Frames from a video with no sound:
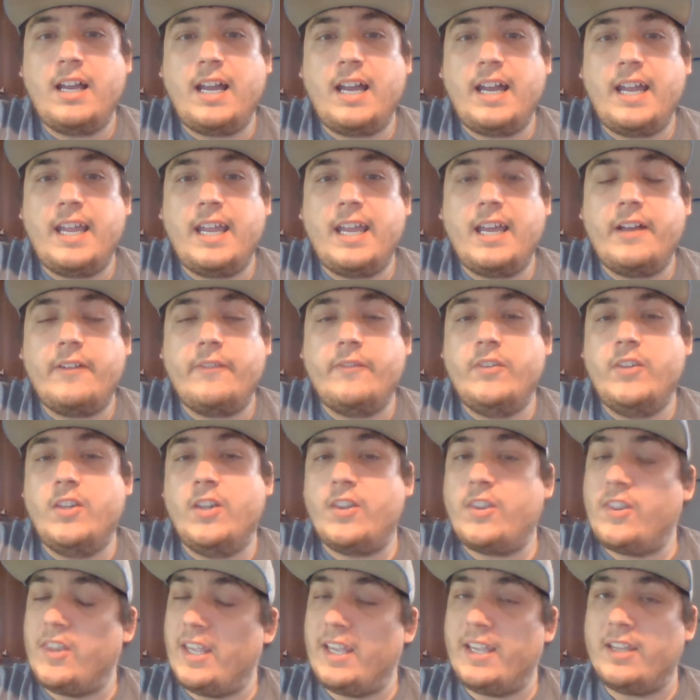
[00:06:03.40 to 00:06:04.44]
I have
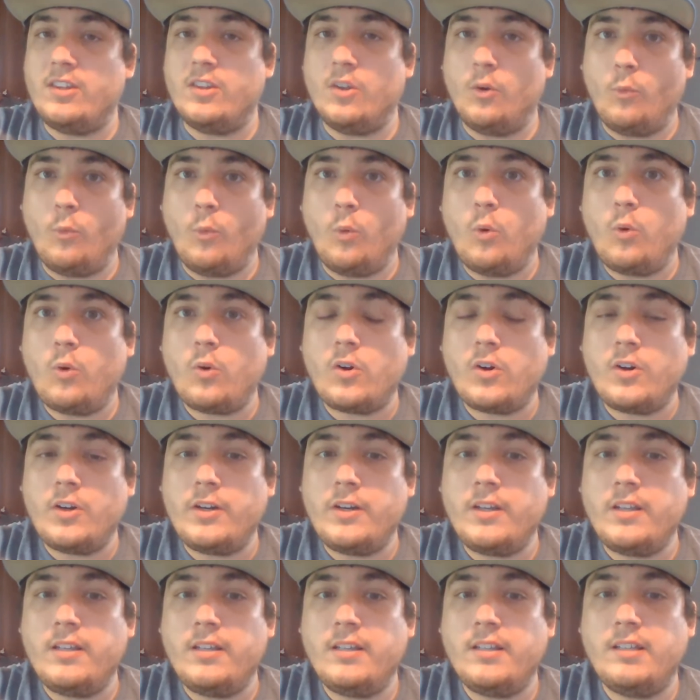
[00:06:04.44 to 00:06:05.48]
The Thing in the
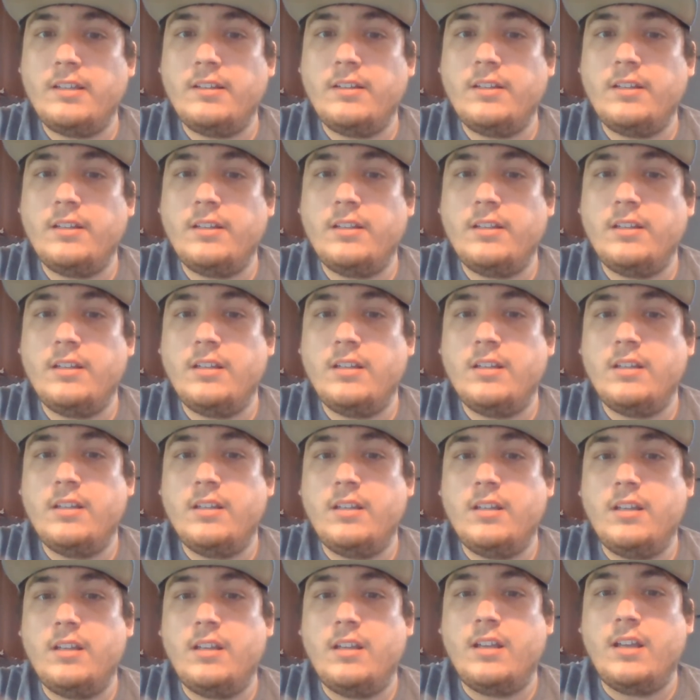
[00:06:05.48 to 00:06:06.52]
Ward.
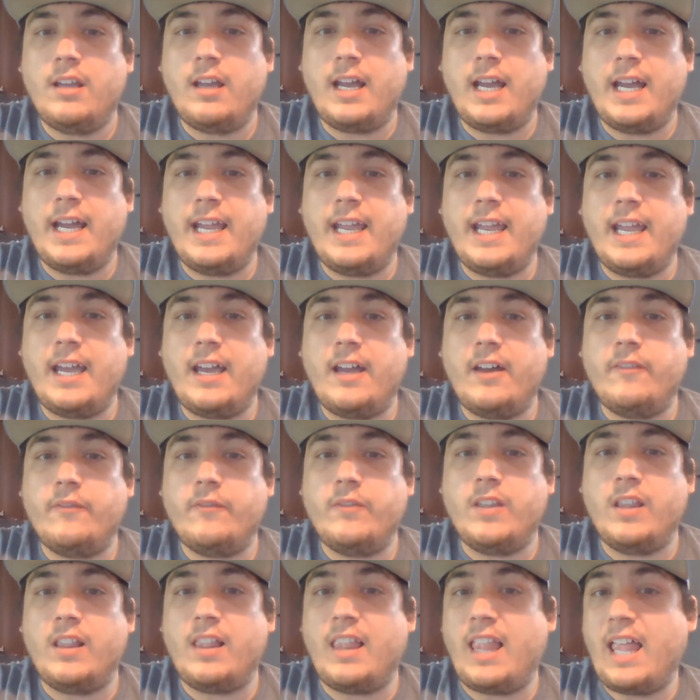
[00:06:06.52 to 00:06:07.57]
I
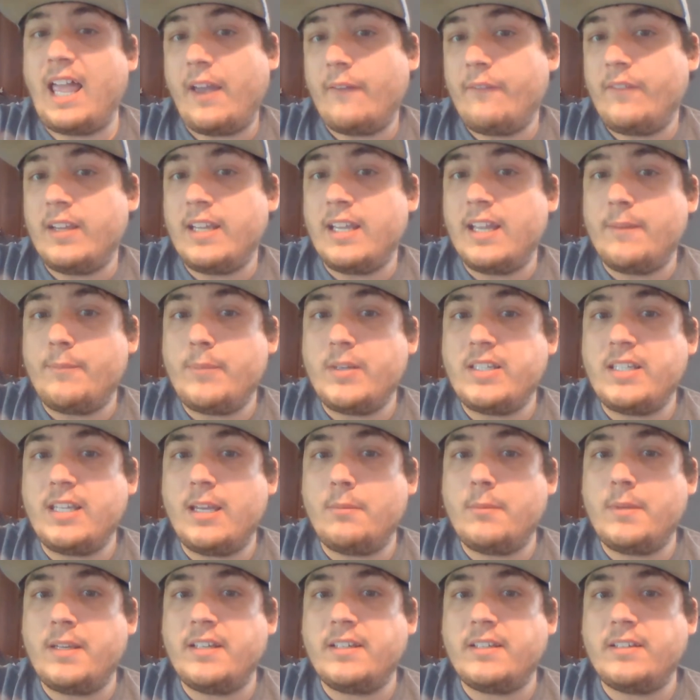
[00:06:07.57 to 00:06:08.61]
have The Laughing
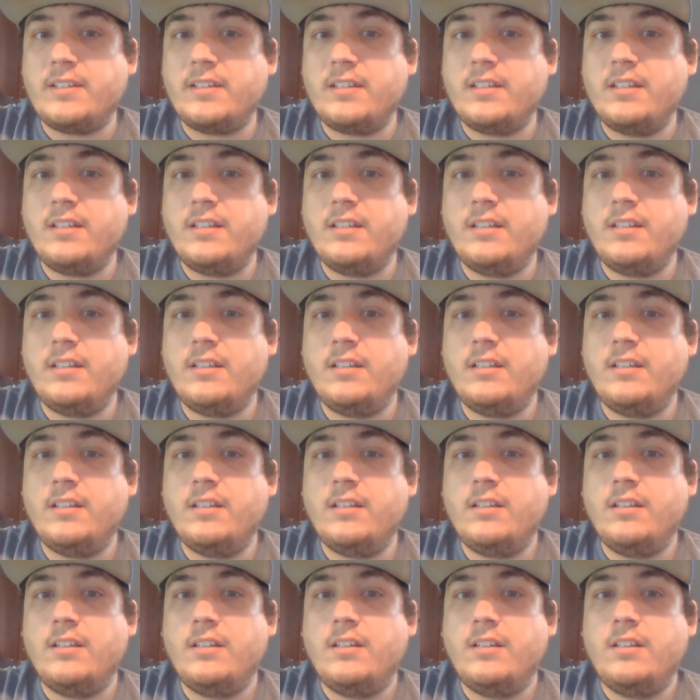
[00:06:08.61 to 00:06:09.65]
Epidemic.
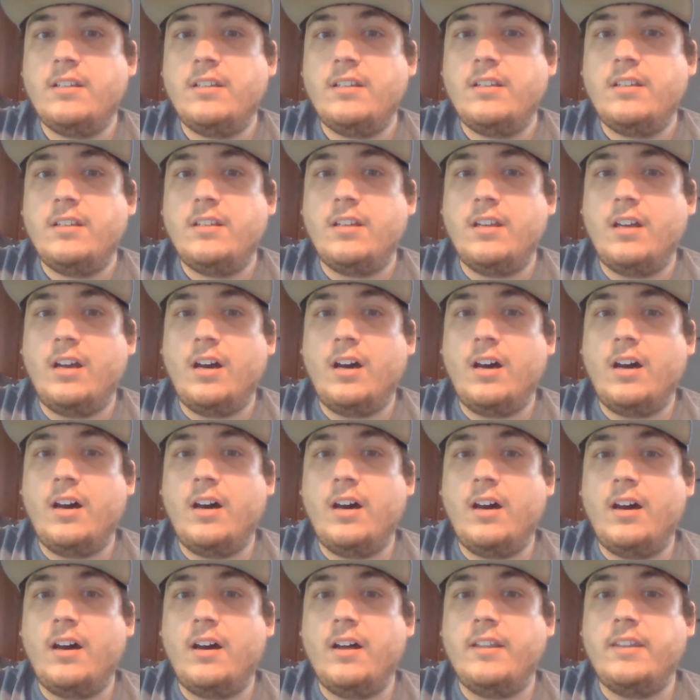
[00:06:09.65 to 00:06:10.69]

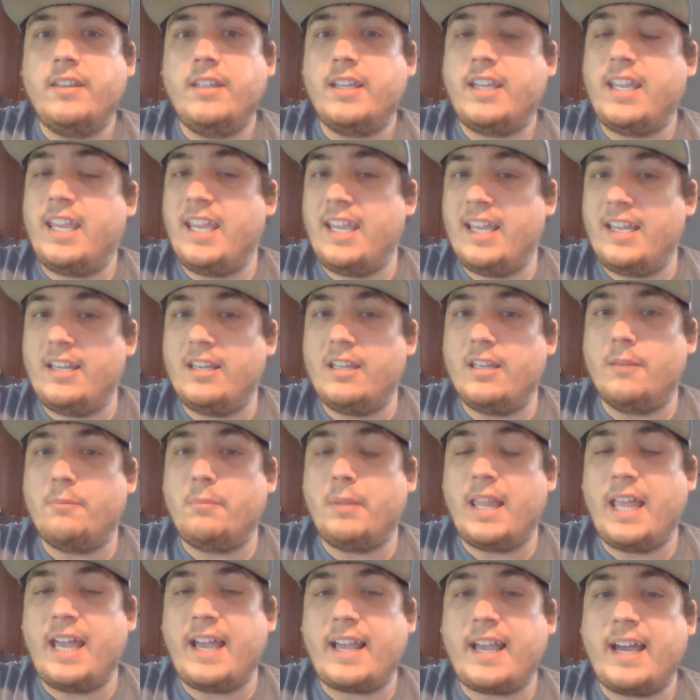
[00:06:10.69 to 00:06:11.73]
Uh, the Kid in the
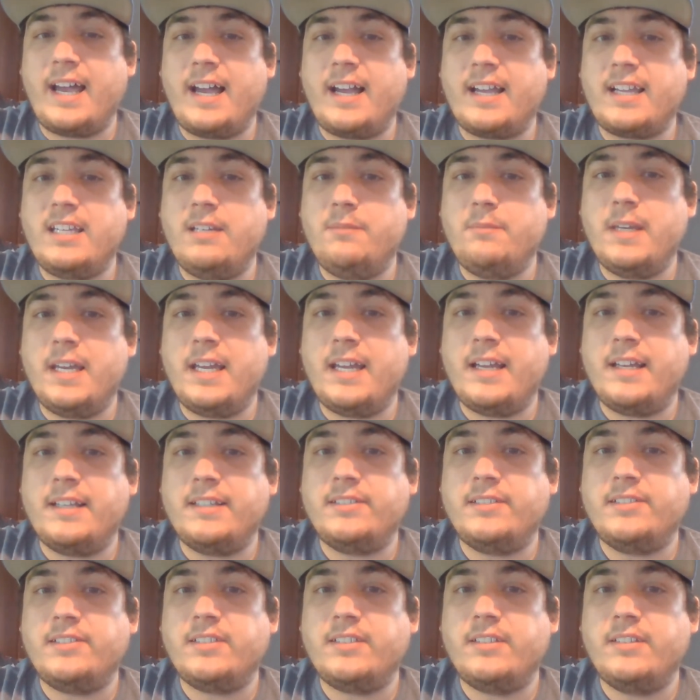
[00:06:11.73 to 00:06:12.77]
Black Hockey
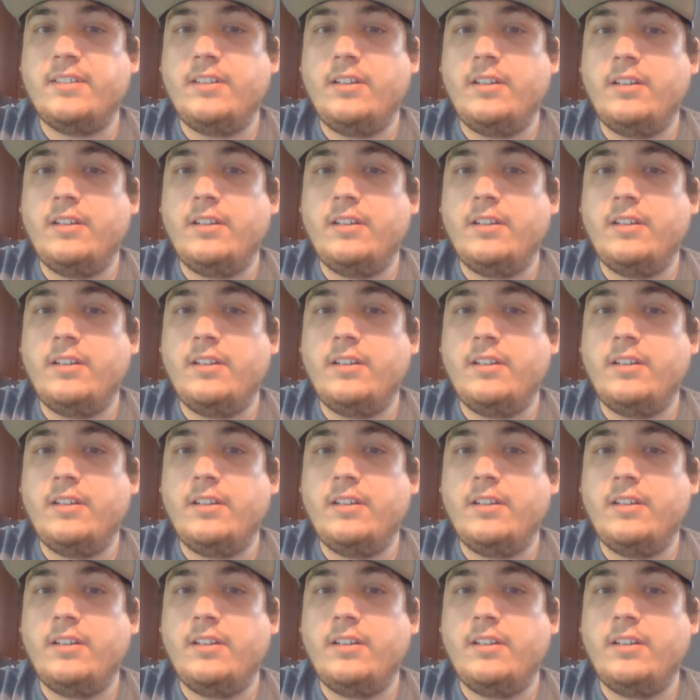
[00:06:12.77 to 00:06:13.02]
Mask.